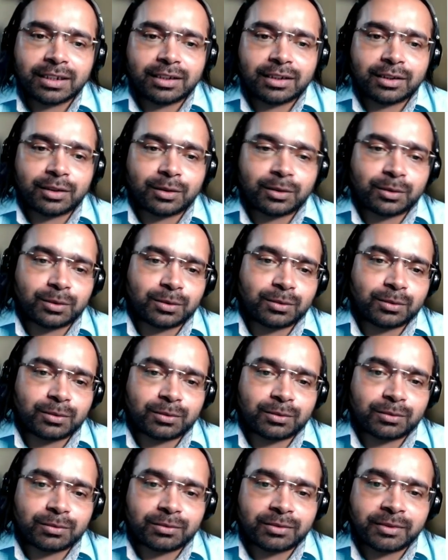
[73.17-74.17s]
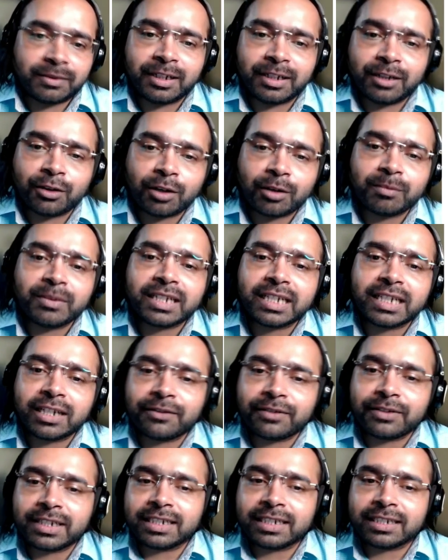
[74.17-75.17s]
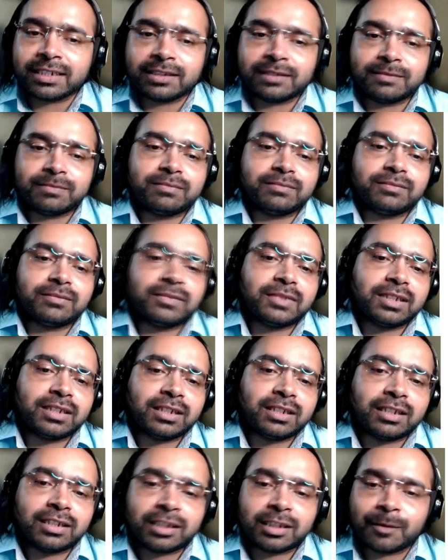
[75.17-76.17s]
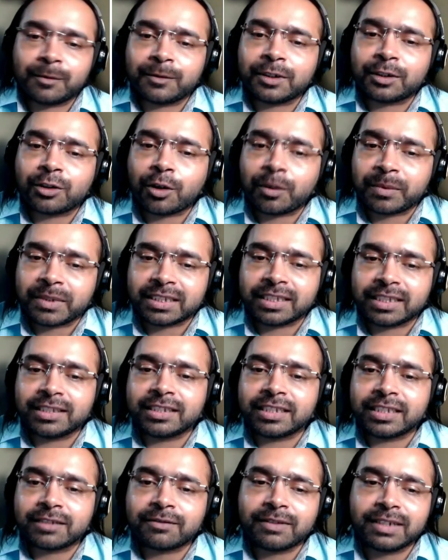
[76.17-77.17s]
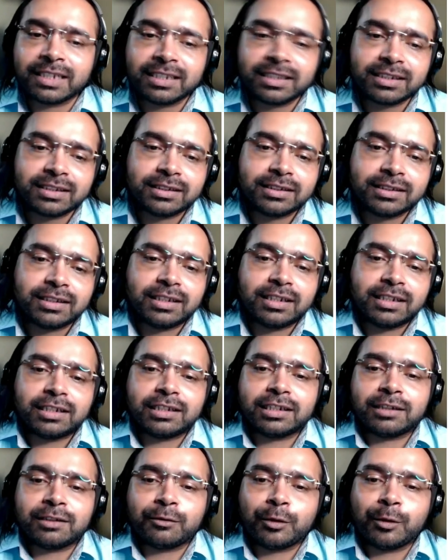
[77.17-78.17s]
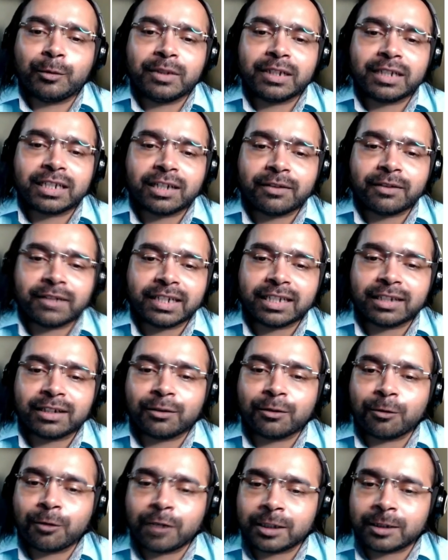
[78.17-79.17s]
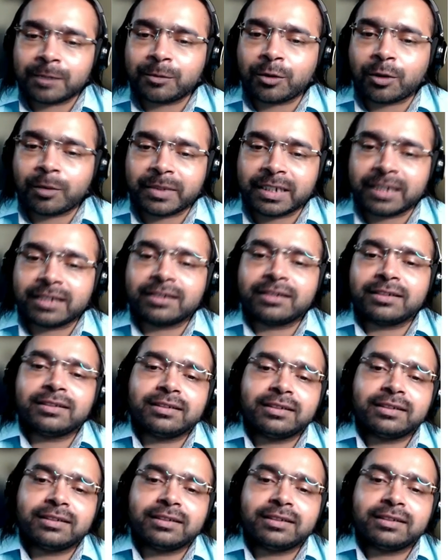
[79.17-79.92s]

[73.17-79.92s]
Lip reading: So we will not be covering some of the topics in sequence. We'll be covering OWASP topic,